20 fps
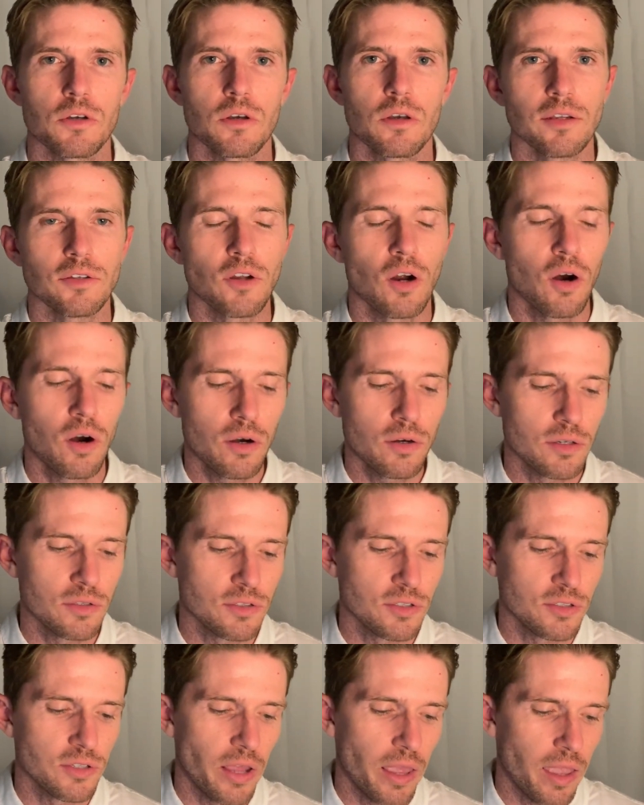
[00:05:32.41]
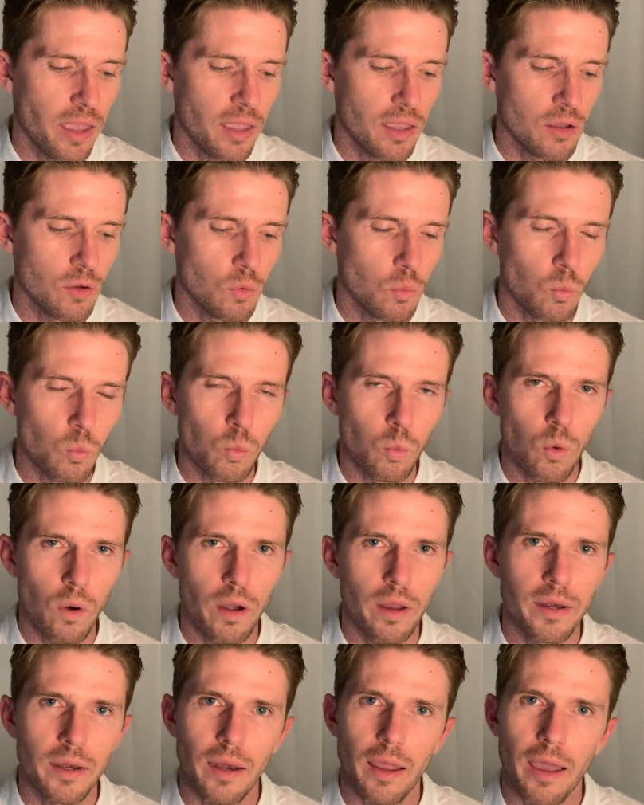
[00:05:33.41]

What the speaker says: and it's hard to say what